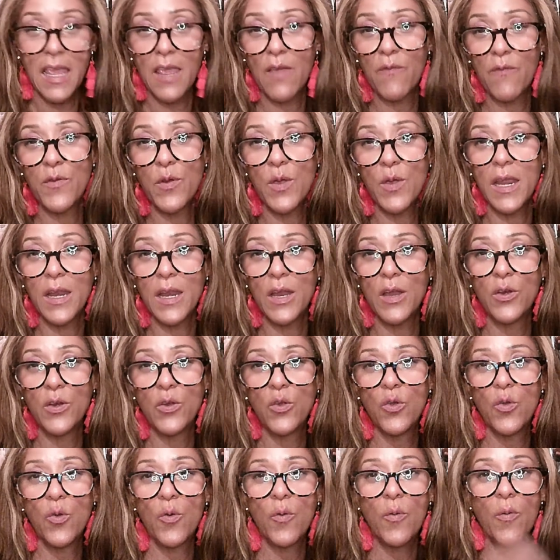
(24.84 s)
if you get a
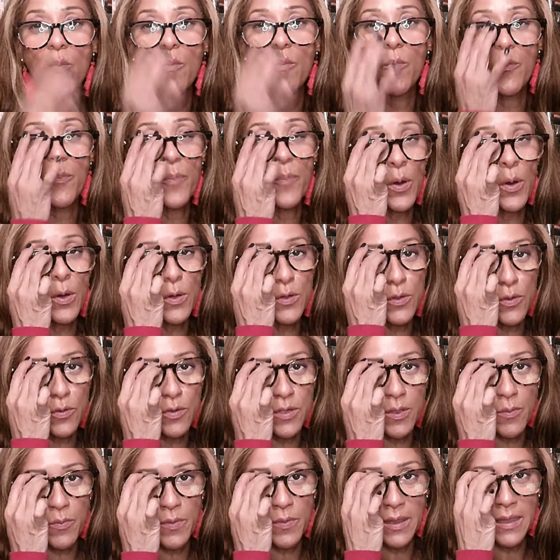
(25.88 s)
new purse or
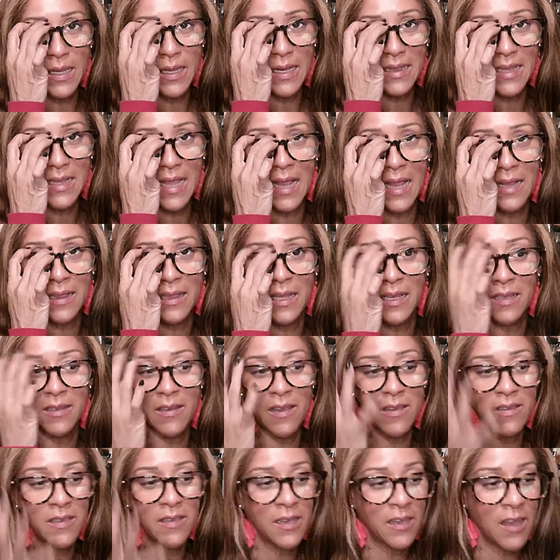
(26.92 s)
something like that that
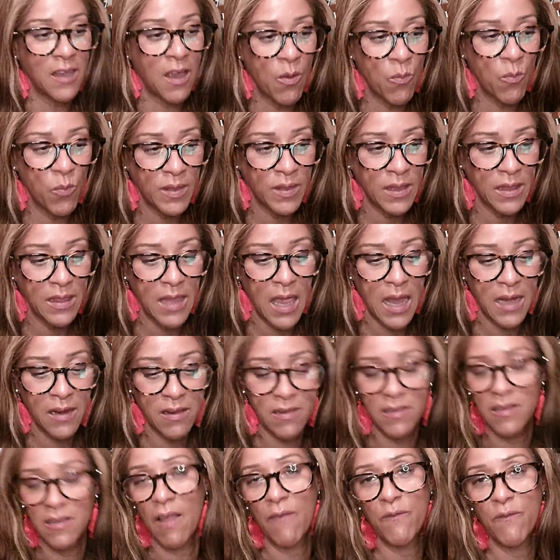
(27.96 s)
doesn't come with a lot of
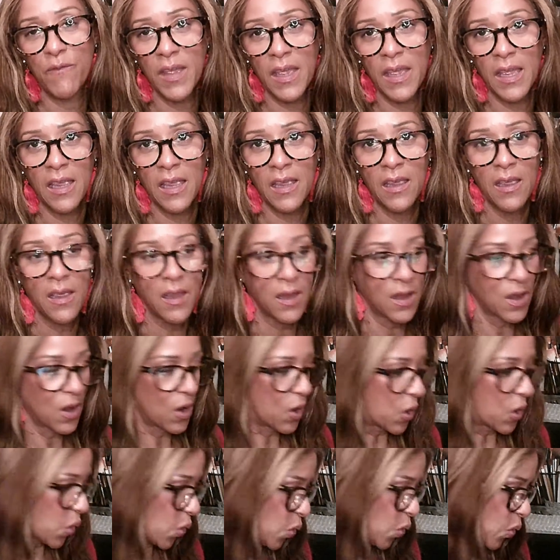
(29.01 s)
stuffing,
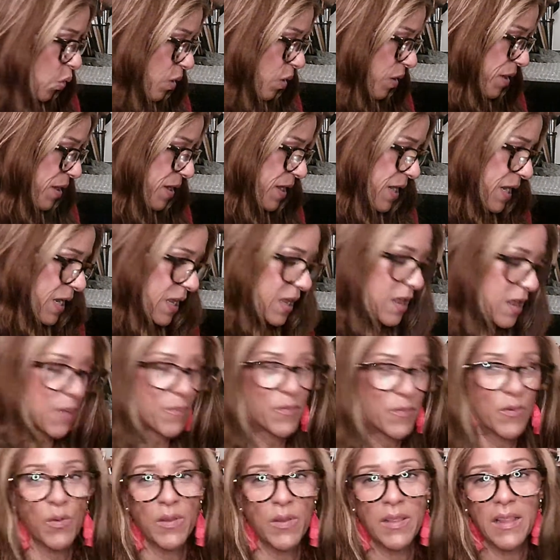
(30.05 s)
or it
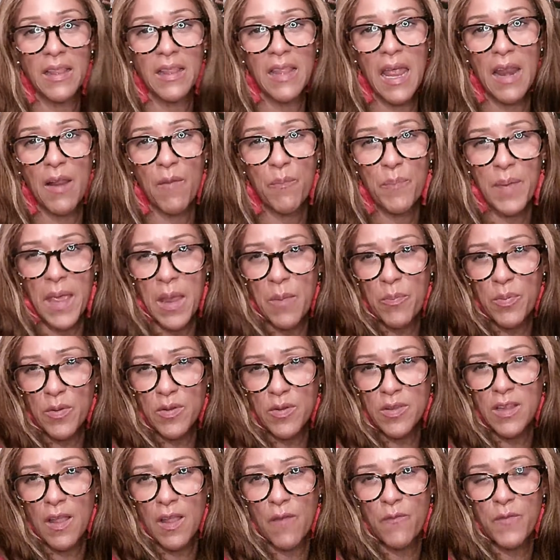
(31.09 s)
comes with a lot of paper
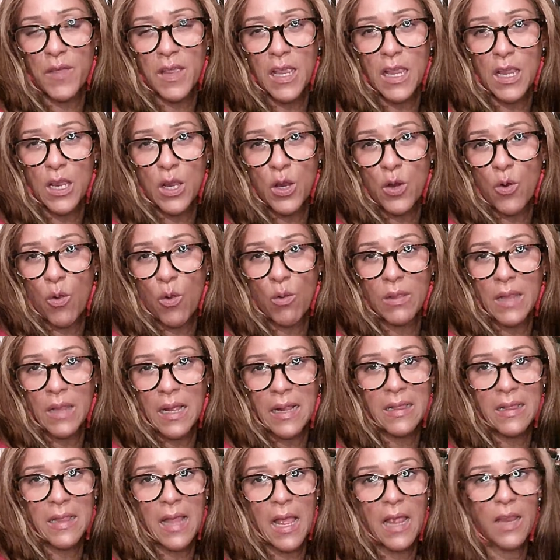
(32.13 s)
stuffing and you don't like
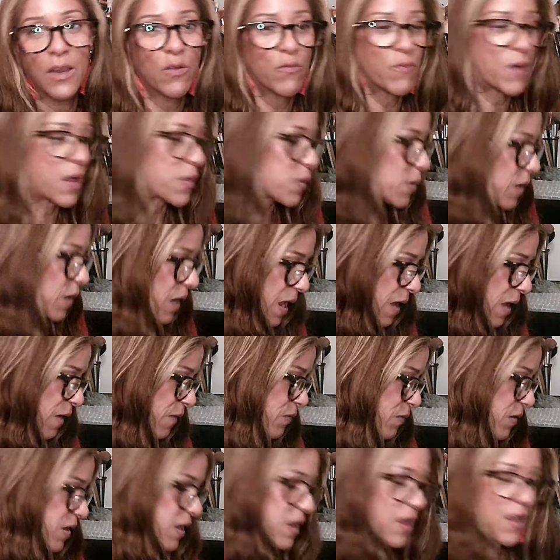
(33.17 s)
that, you'd rather have
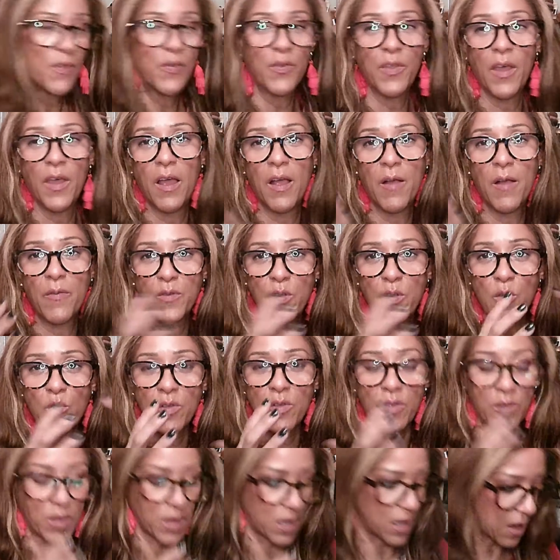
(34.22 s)
use
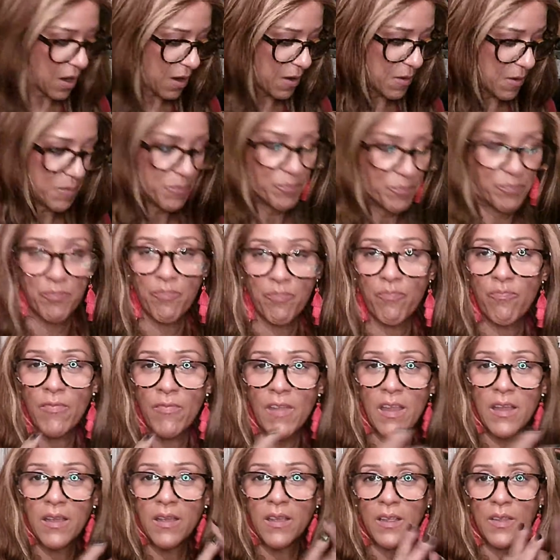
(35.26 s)

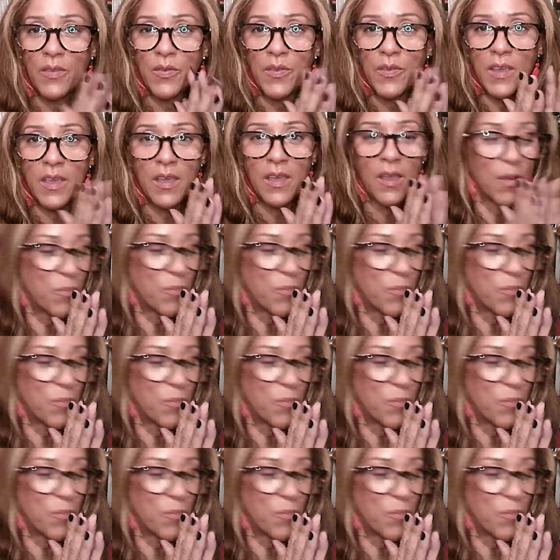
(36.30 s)
the